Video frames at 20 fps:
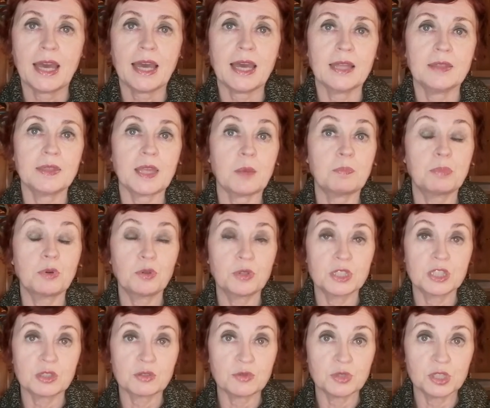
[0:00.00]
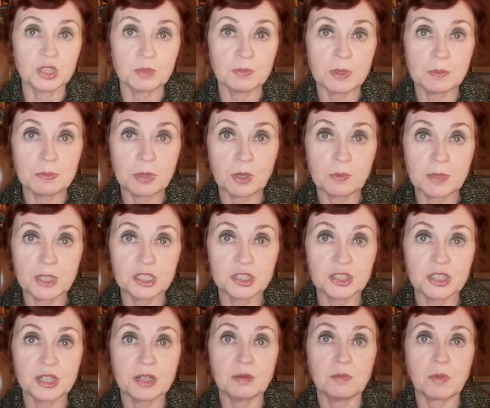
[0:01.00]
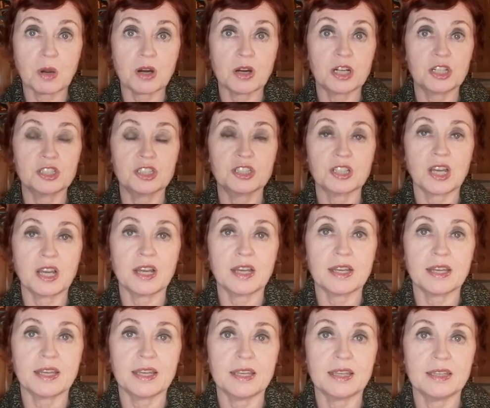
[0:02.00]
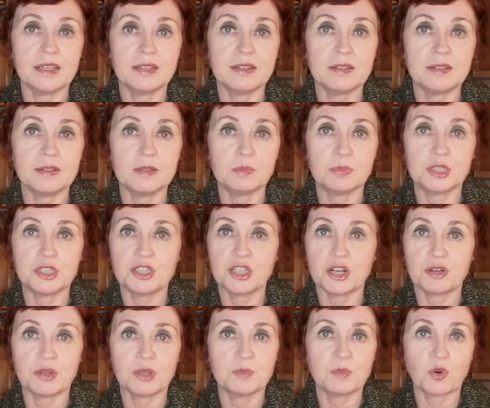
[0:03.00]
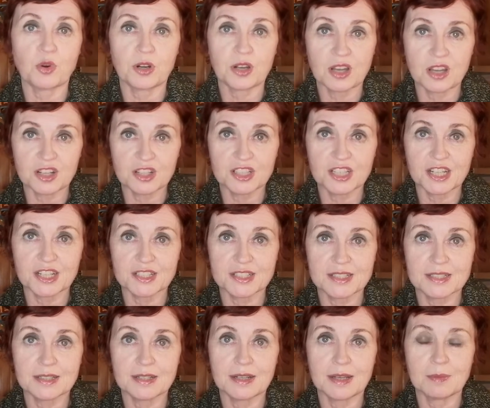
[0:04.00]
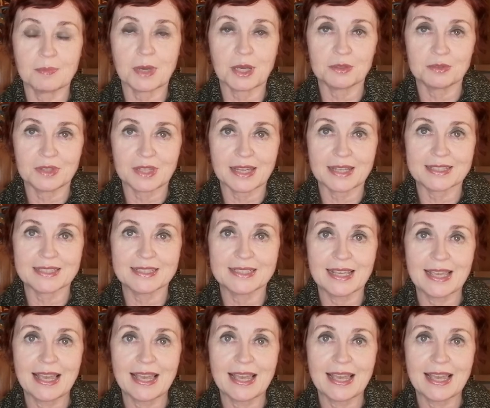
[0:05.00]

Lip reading: And that book is going to be published in March. I'll be sharing more content about that.